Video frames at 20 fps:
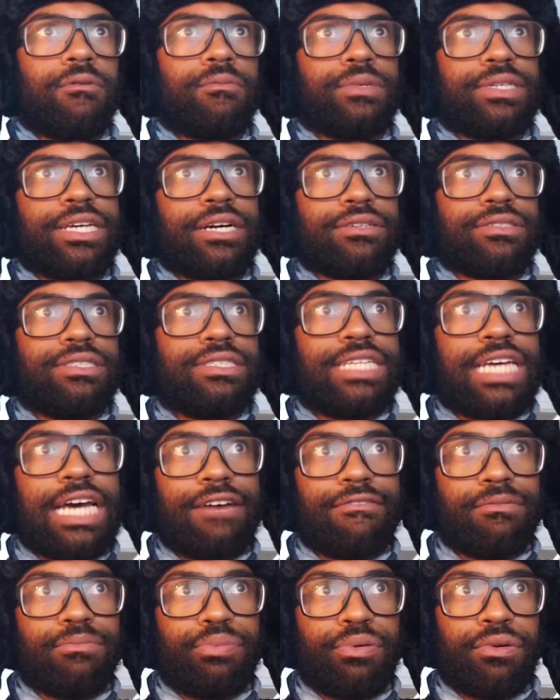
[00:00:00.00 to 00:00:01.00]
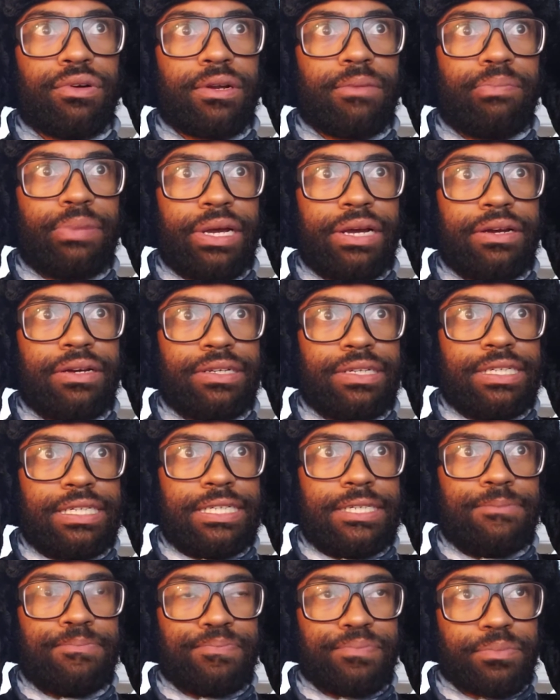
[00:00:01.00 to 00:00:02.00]
Kelsey Davenport
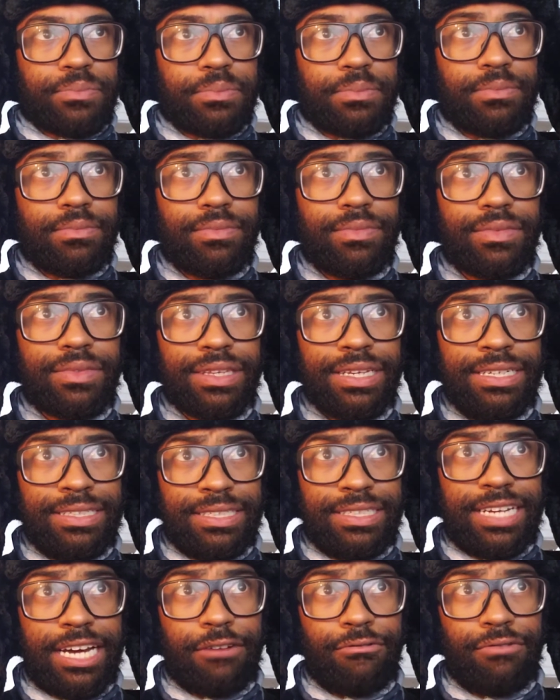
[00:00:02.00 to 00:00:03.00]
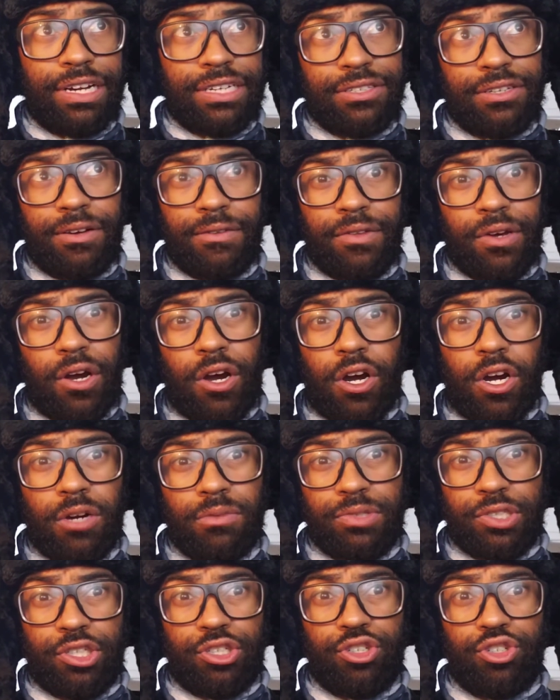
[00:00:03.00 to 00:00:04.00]
apparently is the director of the
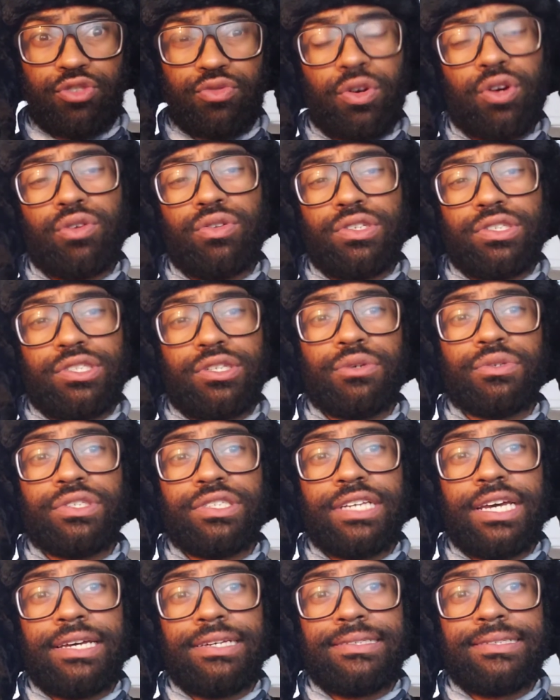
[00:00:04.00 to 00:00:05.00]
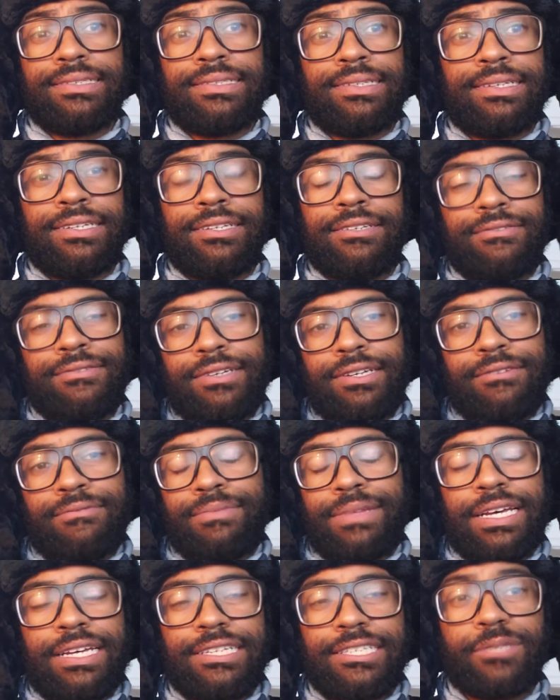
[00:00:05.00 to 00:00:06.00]
Arms Control Association, and
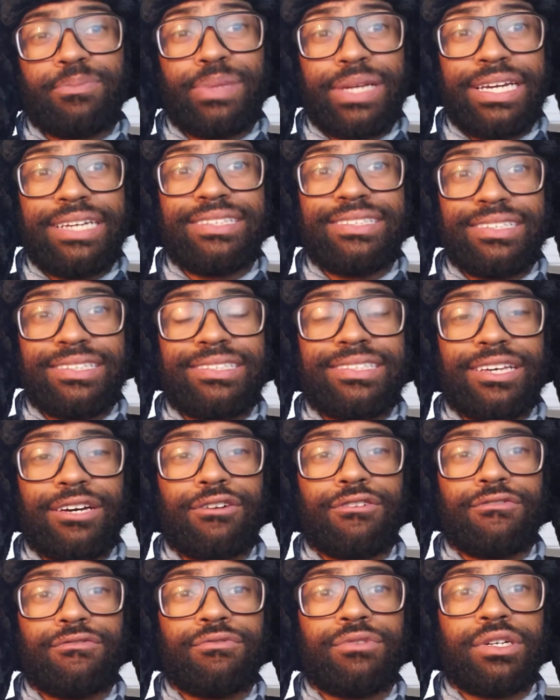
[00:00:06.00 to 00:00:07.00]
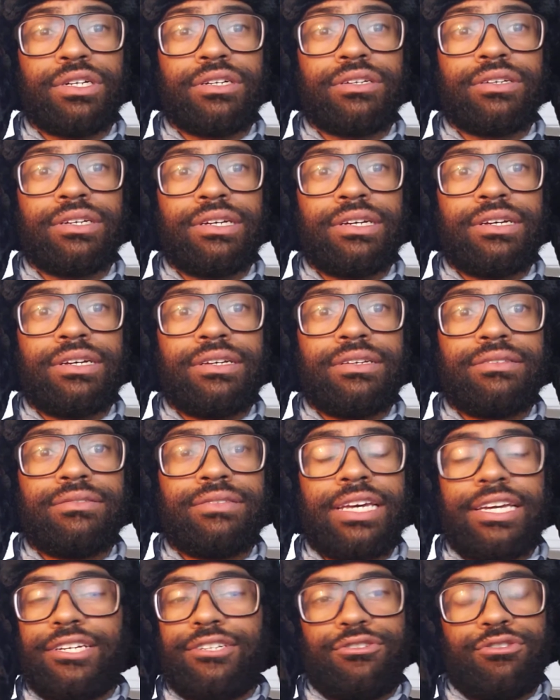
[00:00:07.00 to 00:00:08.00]
that explains itself, where
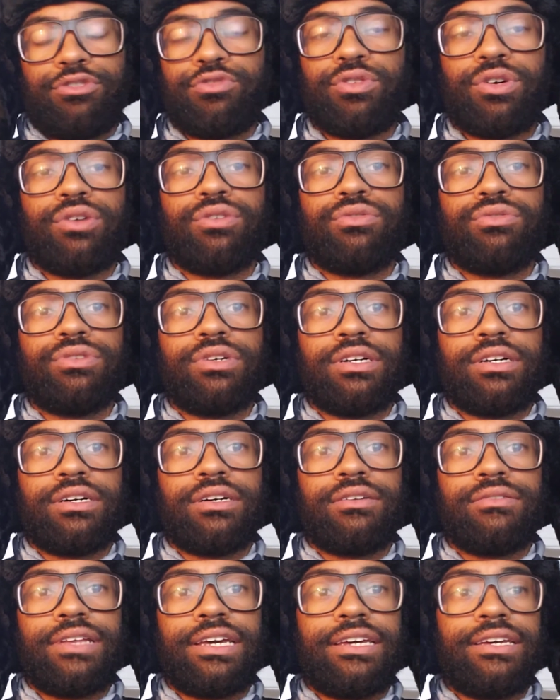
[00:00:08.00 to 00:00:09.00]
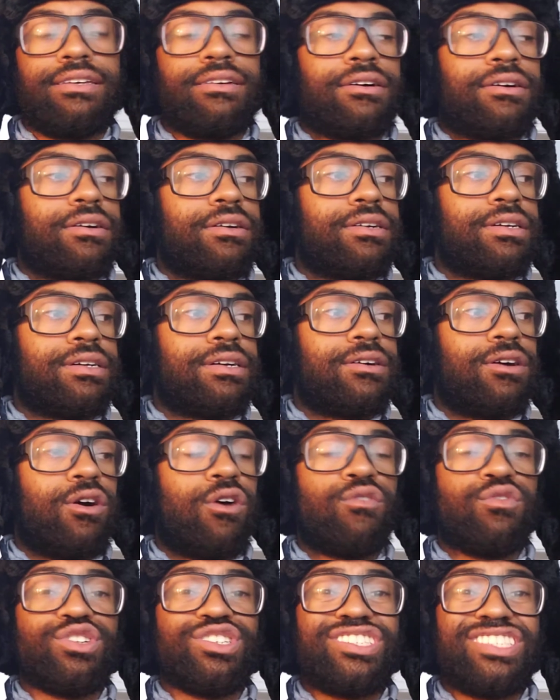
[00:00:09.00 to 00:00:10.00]
they control, they are
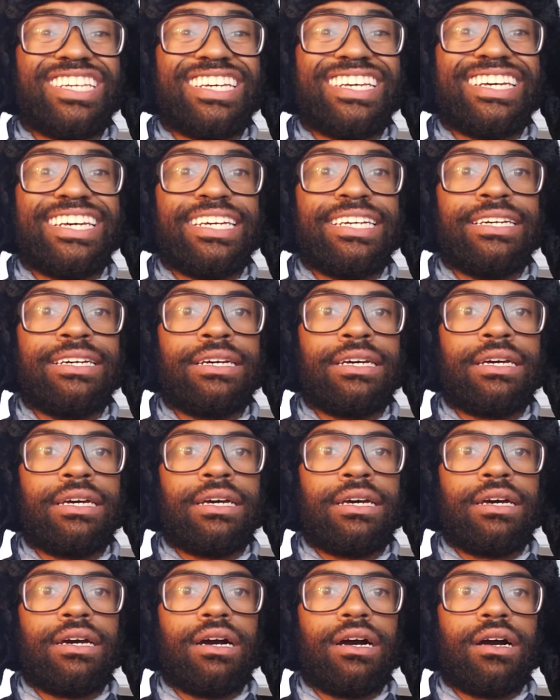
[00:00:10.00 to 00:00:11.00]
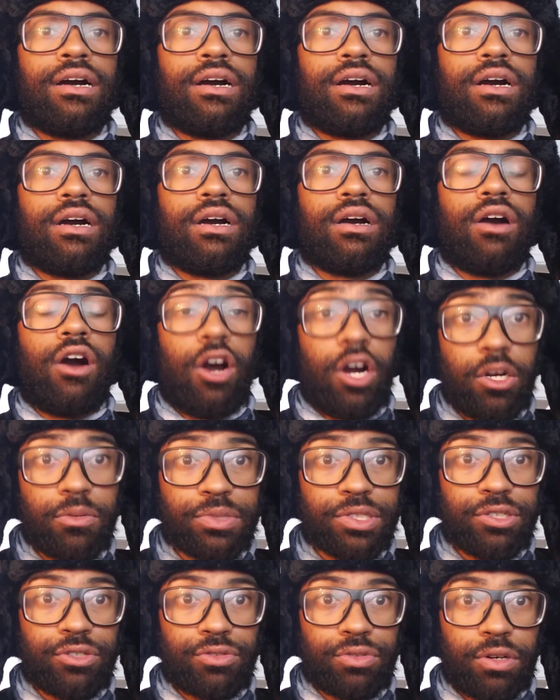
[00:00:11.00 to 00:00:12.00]
overseeing
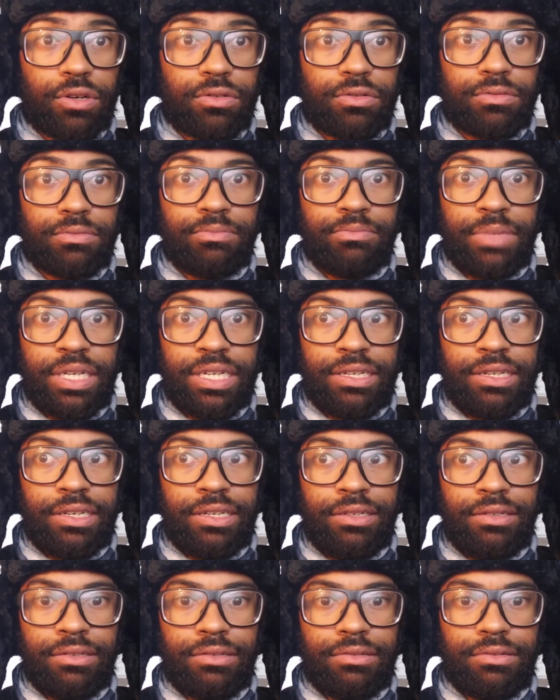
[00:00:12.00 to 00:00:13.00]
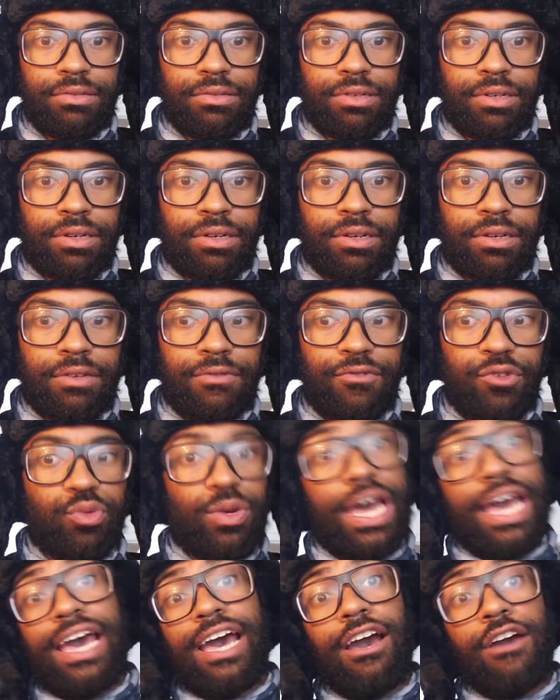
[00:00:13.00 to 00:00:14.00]
arms control, meaning if you
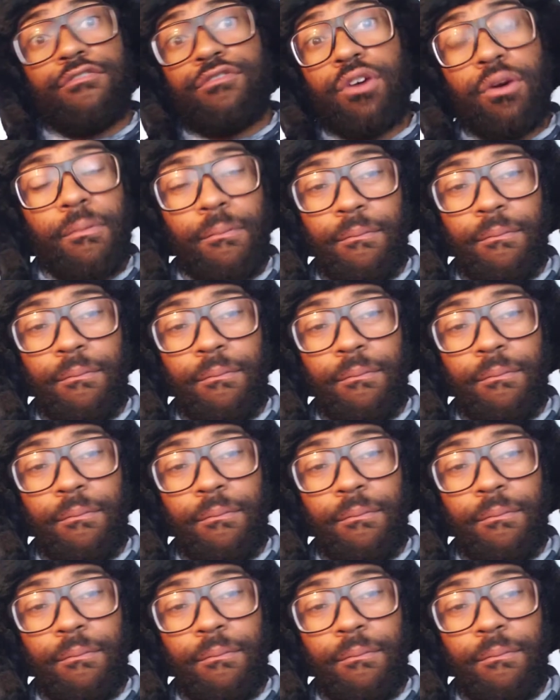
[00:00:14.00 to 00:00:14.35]
have